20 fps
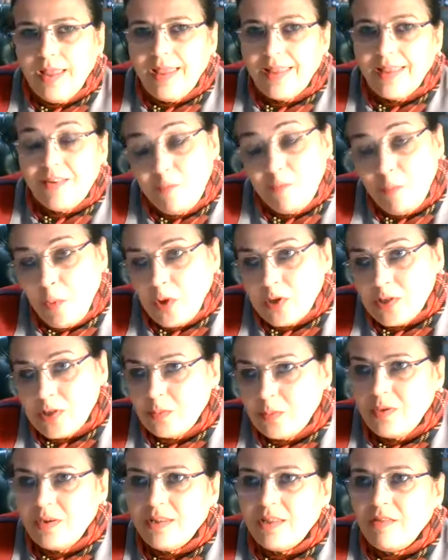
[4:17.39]
And if
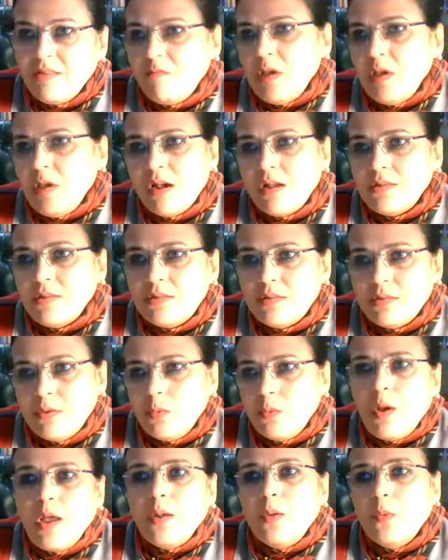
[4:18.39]
possible, give me an answer in
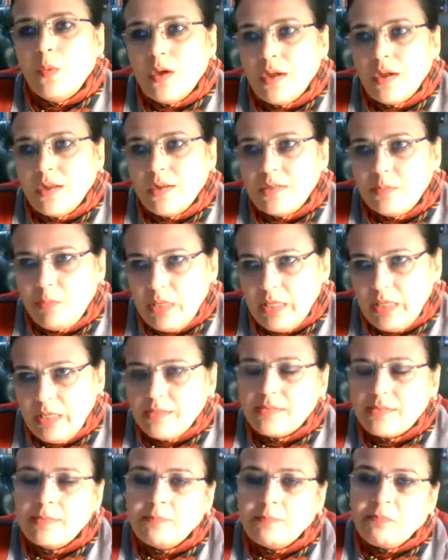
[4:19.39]
1 word,
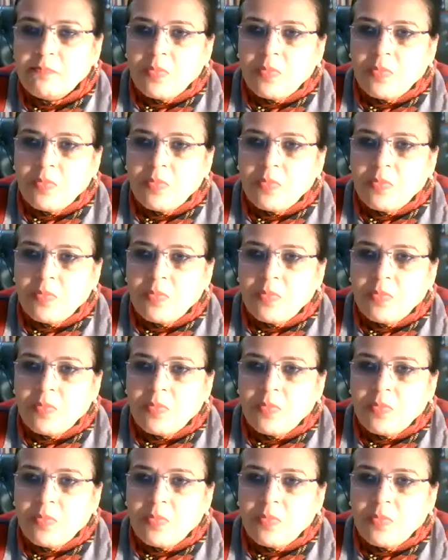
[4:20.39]
please.